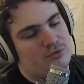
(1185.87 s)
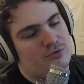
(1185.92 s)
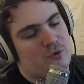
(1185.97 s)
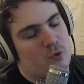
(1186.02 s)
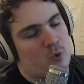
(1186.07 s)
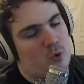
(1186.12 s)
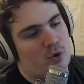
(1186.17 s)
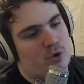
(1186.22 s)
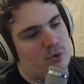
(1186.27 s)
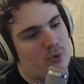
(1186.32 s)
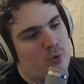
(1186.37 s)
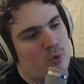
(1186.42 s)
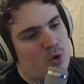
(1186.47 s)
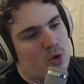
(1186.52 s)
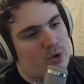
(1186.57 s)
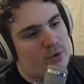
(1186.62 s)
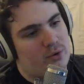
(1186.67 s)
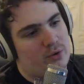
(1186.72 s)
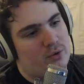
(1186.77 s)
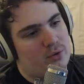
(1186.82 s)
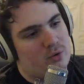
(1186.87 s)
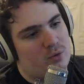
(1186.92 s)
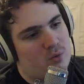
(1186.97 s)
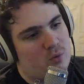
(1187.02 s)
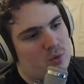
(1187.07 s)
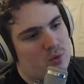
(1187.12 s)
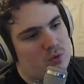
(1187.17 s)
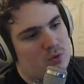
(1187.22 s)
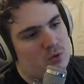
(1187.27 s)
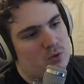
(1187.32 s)
4-1.
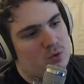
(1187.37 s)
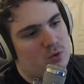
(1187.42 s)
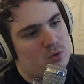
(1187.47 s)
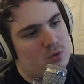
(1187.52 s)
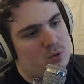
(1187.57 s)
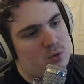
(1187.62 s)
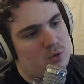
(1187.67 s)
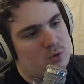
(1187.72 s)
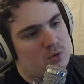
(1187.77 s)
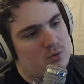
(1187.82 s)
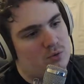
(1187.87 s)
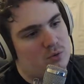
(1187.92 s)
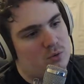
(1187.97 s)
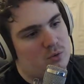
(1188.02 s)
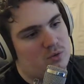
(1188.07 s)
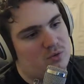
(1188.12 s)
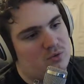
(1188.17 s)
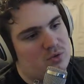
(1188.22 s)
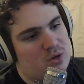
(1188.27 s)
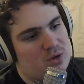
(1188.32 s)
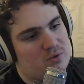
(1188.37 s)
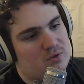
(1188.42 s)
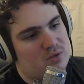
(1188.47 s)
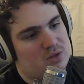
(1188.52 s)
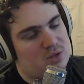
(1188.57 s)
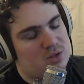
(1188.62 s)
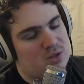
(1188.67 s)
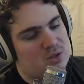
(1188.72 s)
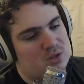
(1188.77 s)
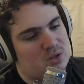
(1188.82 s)
1, 2, 3, 4, 5,
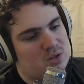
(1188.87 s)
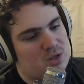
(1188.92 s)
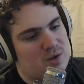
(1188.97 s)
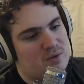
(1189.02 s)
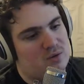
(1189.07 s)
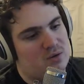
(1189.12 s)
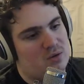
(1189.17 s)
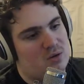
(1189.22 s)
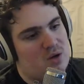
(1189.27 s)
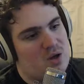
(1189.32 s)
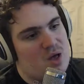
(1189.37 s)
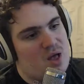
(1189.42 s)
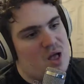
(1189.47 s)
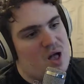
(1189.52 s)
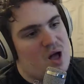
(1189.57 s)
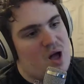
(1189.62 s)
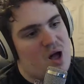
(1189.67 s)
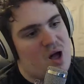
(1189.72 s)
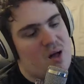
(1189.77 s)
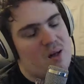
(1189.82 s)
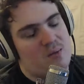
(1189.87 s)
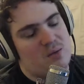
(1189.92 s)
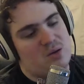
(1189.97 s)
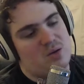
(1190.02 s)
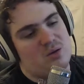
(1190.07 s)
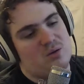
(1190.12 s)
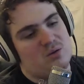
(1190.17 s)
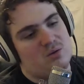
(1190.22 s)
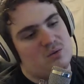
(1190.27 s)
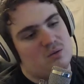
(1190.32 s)
6, 7. I
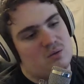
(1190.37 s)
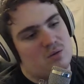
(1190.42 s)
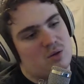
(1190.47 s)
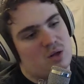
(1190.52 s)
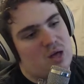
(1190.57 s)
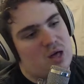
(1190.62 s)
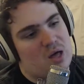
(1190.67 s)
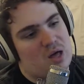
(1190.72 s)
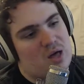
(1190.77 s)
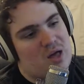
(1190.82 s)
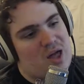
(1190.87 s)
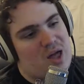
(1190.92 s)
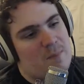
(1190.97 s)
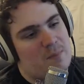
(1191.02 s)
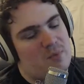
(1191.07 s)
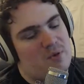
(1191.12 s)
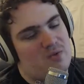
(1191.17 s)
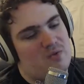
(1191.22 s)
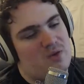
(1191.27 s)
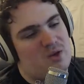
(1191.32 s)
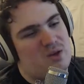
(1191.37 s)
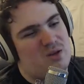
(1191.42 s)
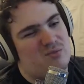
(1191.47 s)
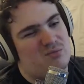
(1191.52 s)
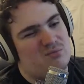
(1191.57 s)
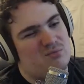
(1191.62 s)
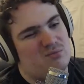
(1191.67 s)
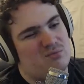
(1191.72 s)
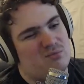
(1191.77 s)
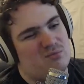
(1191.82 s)
mean, Happy Feet.
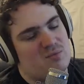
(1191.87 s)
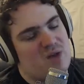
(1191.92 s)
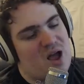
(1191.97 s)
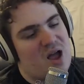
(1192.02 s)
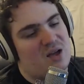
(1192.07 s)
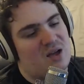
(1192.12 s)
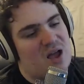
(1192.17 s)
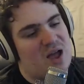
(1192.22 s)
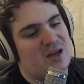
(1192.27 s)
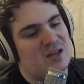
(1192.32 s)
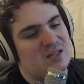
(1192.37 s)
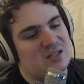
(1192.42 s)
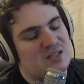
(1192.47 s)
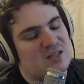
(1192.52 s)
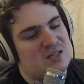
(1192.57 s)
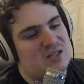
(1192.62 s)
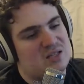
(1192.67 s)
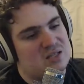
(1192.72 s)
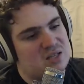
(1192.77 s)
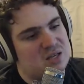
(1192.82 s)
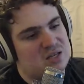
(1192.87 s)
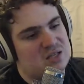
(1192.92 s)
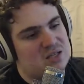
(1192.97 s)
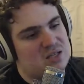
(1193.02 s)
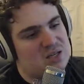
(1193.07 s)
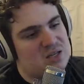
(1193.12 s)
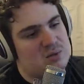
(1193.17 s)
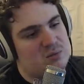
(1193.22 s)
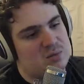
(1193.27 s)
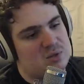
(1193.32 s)
I can see 6
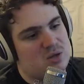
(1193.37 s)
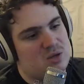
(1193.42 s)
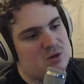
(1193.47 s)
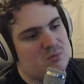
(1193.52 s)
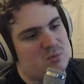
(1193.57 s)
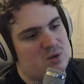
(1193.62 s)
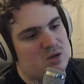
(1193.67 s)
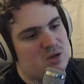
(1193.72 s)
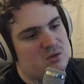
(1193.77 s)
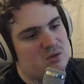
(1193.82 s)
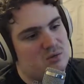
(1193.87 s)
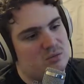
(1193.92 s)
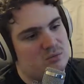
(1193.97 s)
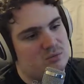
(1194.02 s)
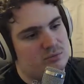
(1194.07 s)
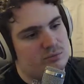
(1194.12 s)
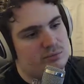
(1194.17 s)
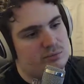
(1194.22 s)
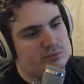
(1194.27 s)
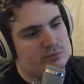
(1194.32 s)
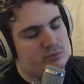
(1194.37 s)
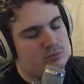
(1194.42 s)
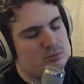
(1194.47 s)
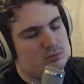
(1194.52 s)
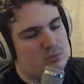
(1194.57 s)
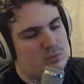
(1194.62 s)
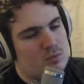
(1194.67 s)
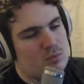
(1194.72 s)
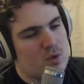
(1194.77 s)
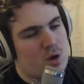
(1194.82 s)
teams here being
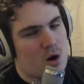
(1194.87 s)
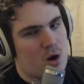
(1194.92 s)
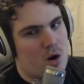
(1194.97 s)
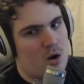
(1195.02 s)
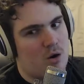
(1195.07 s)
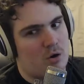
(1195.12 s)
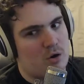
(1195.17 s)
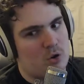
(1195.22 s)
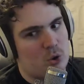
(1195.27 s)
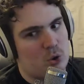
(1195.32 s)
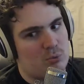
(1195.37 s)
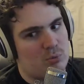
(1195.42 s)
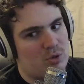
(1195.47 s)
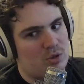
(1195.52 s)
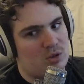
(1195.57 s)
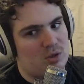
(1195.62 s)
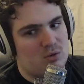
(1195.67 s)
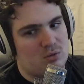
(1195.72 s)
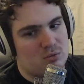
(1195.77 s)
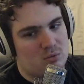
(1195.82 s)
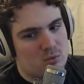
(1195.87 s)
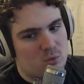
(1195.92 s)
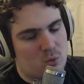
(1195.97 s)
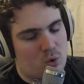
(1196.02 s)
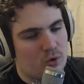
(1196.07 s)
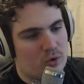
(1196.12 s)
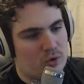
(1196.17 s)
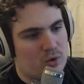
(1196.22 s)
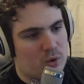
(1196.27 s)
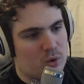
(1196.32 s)
arguably
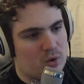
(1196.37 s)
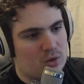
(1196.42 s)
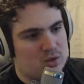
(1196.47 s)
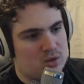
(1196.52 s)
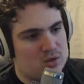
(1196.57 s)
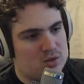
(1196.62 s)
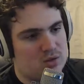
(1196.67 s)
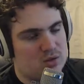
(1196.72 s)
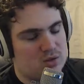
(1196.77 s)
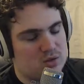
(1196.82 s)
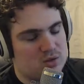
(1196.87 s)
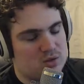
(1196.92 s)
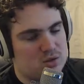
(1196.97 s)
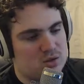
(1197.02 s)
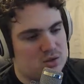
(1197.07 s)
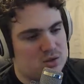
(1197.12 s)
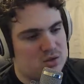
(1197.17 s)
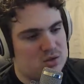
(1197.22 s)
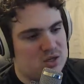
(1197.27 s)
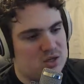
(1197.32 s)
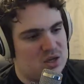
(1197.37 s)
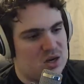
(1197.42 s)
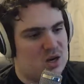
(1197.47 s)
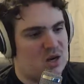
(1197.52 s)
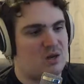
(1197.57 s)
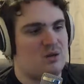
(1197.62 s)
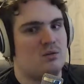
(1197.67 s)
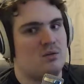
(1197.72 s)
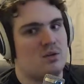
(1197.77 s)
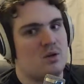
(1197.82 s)
worth going to
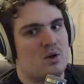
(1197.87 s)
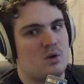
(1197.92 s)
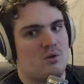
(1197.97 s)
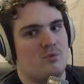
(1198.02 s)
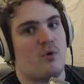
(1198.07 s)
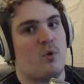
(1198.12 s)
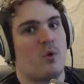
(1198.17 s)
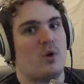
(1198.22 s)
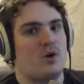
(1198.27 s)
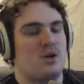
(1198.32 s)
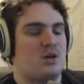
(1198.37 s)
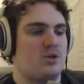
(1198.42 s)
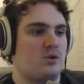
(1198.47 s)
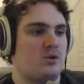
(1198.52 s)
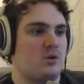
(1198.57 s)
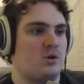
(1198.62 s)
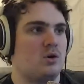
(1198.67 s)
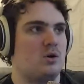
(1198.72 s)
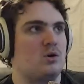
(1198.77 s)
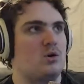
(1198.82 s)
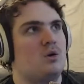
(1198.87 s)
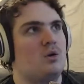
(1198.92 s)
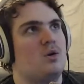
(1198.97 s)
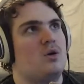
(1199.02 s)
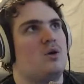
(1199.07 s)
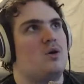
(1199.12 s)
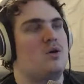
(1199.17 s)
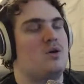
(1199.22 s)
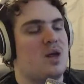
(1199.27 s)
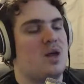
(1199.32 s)
TI for either
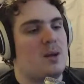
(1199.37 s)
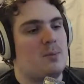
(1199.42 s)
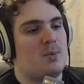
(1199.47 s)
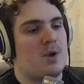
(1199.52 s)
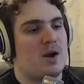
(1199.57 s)
name